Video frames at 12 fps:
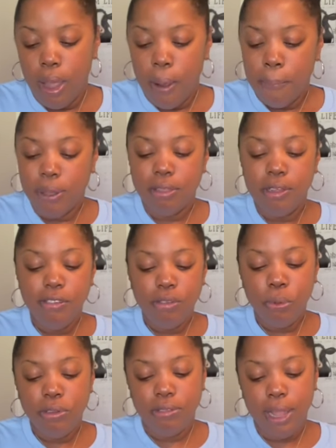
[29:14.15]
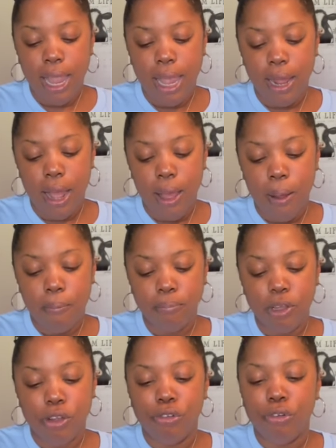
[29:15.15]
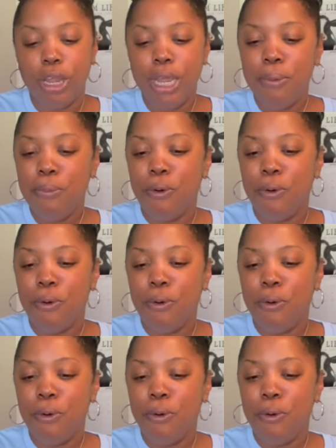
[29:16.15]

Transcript: But this was that, the green